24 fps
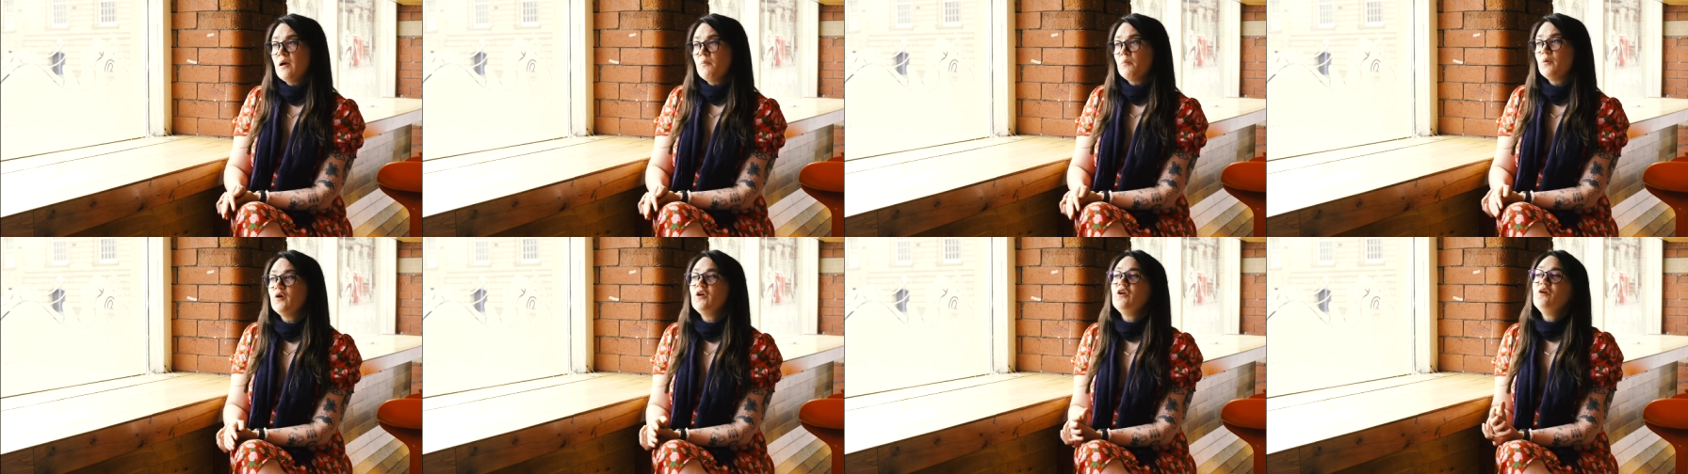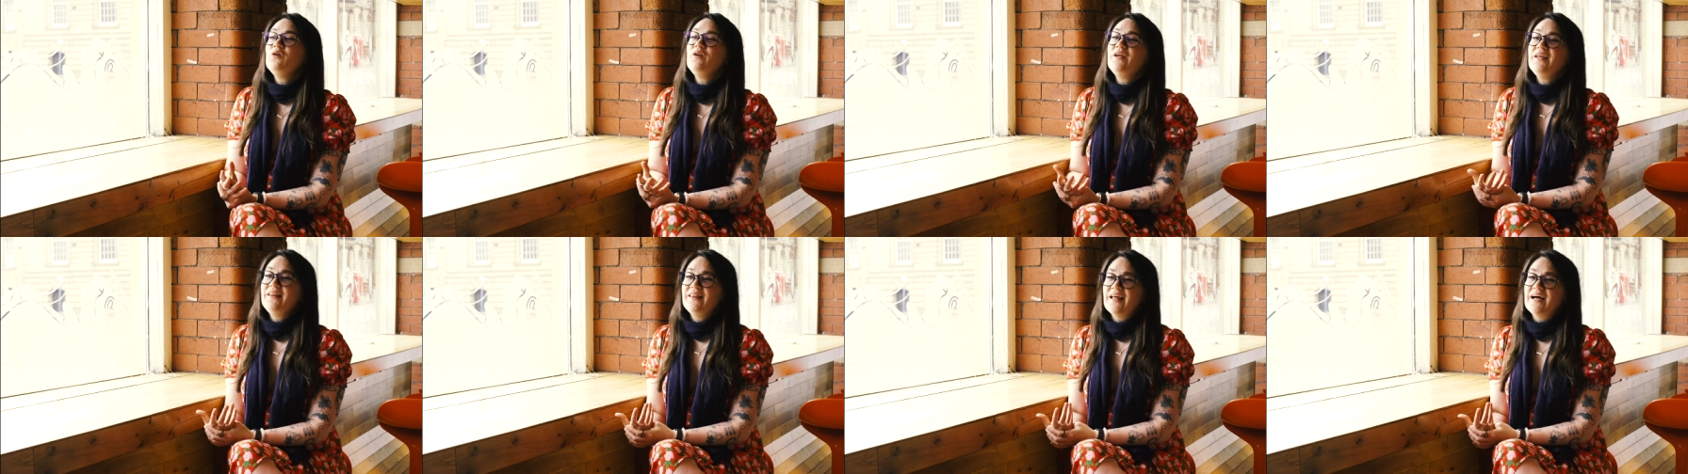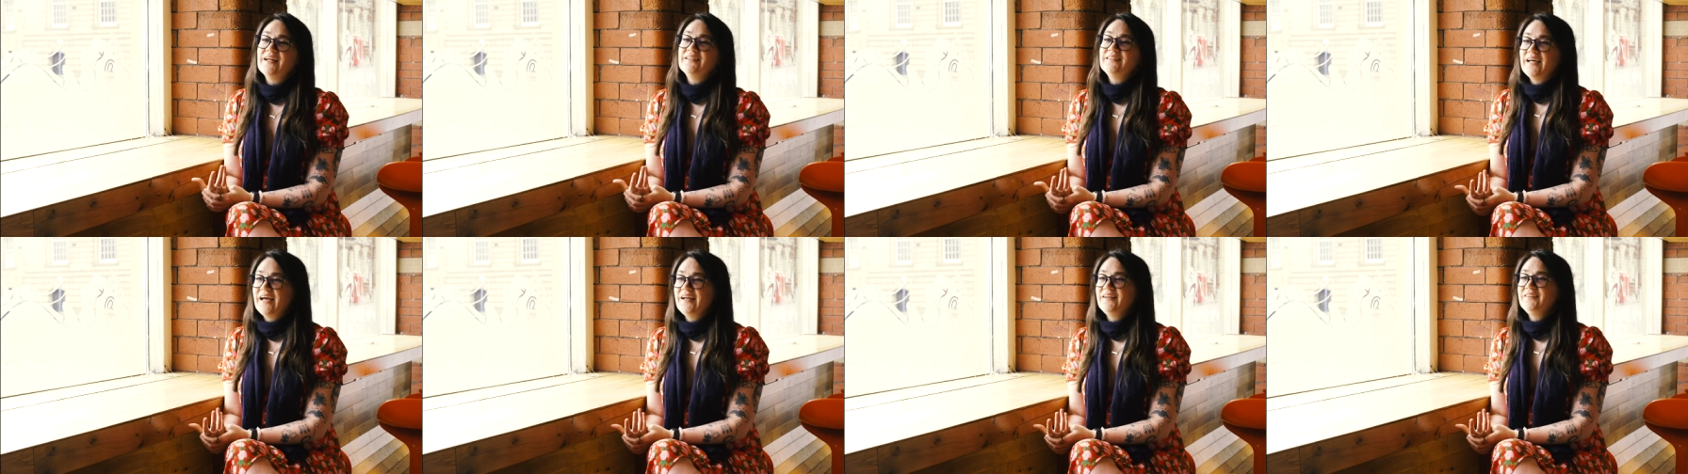but you need
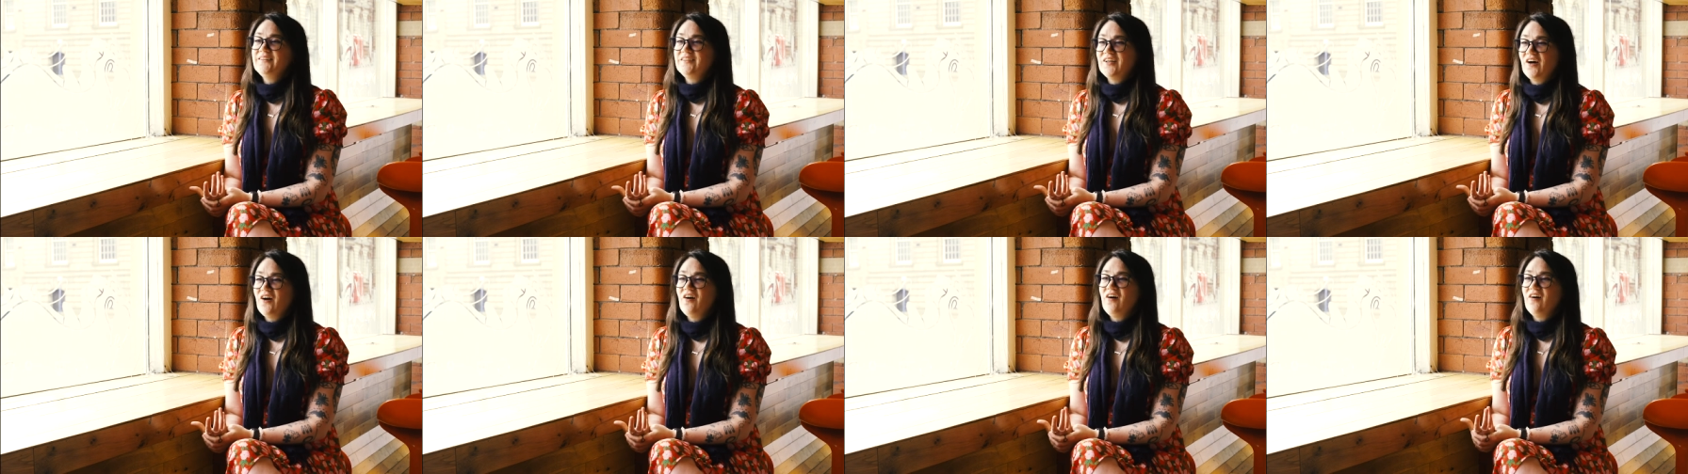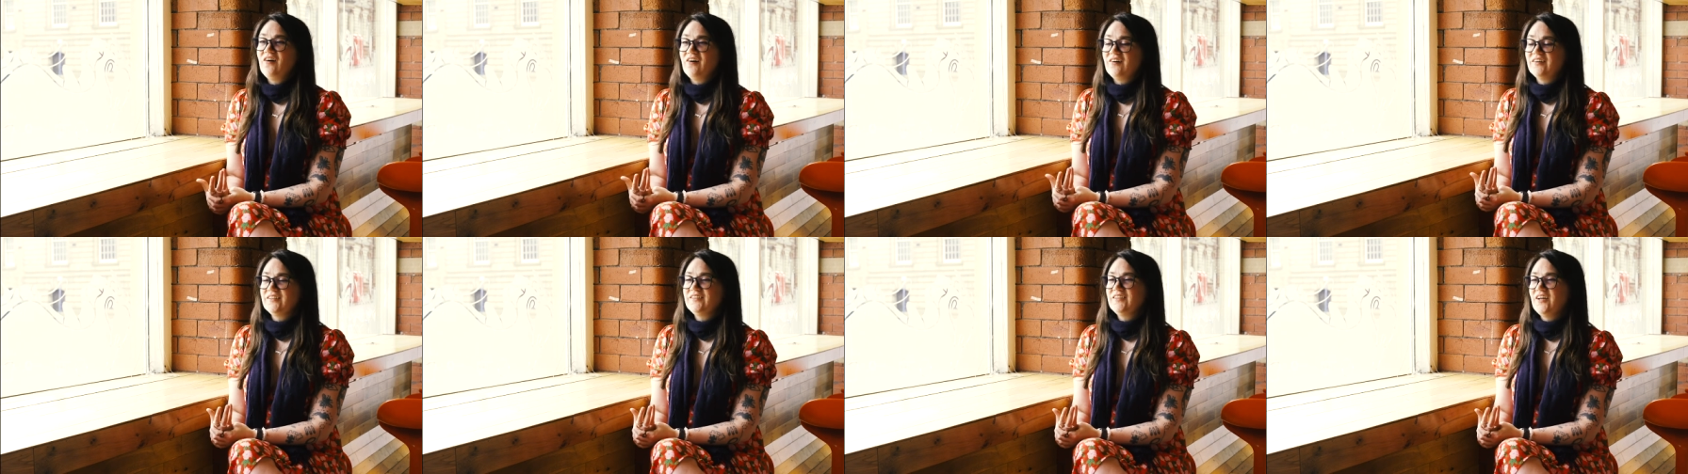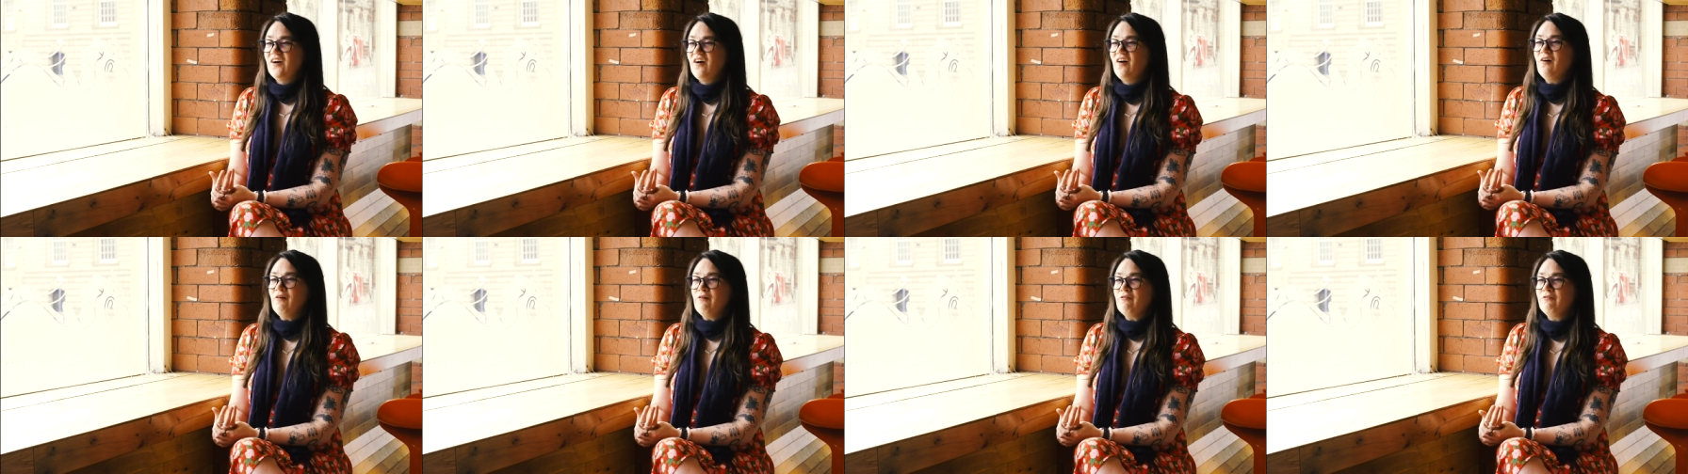that tender heart
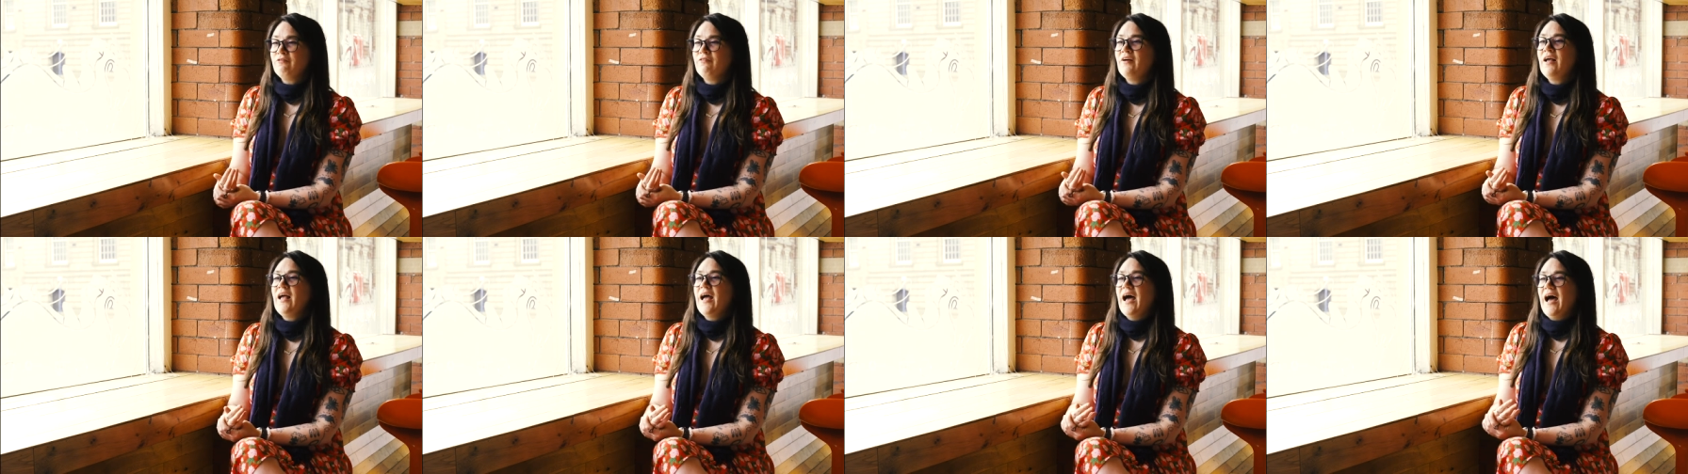of